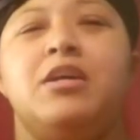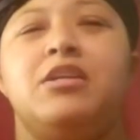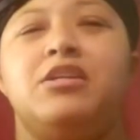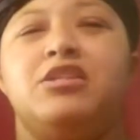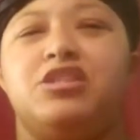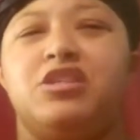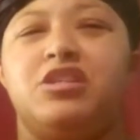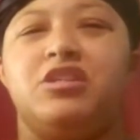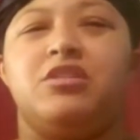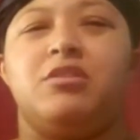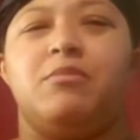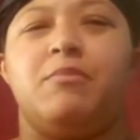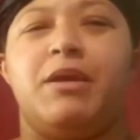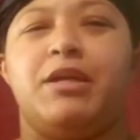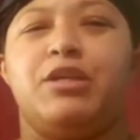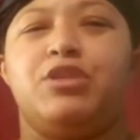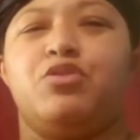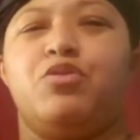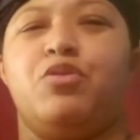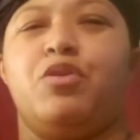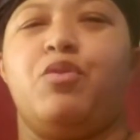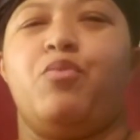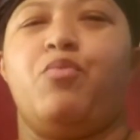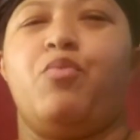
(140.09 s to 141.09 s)
just to make
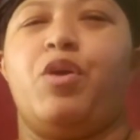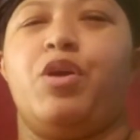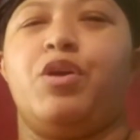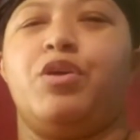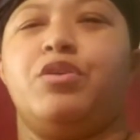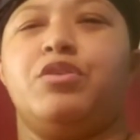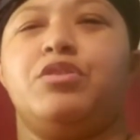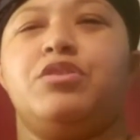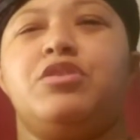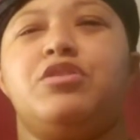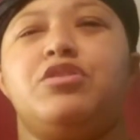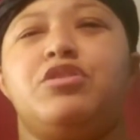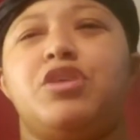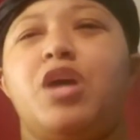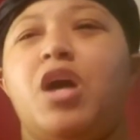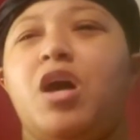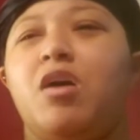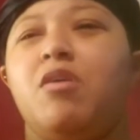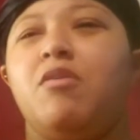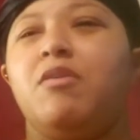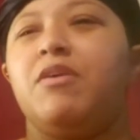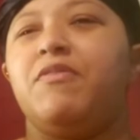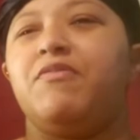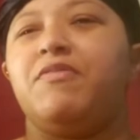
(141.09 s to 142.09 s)
sure it works.
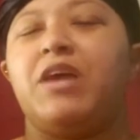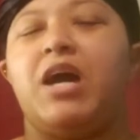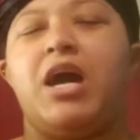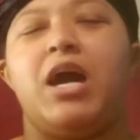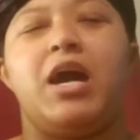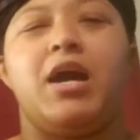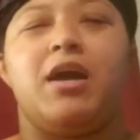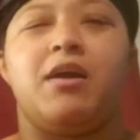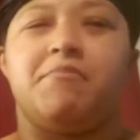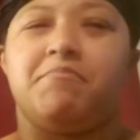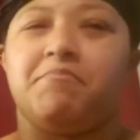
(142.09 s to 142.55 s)
So if not,